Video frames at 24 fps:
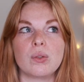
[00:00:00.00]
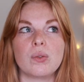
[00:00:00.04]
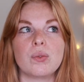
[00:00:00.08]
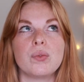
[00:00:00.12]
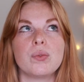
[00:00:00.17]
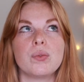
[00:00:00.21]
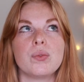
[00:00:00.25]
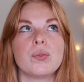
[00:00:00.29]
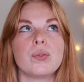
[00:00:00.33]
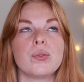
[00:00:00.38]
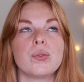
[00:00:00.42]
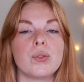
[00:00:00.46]

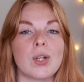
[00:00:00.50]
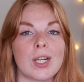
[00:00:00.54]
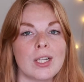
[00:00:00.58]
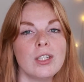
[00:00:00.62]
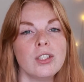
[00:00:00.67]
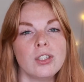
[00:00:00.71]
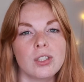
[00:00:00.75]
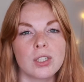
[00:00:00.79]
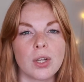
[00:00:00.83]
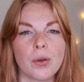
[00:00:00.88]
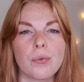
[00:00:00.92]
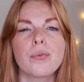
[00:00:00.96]

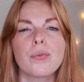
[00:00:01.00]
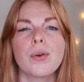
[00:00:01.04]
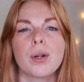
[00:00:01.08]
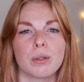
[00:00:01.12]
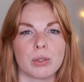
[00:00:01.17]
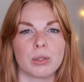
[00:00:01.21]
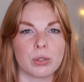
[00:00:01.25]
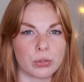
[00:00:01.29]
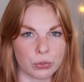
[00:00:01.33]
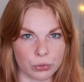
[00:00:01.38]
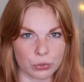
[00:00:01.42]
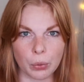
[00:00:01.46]
fresh and
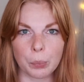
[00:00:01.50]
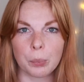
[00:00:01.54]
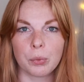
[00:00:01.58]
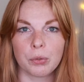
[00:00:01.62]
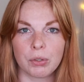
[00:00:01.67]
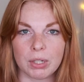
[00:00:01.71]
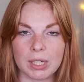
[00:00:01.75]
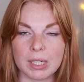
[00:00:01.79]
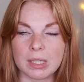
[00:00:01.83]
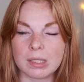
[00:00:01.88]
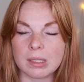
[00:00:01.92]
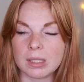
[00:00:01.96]
very
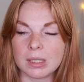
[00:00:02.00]
summery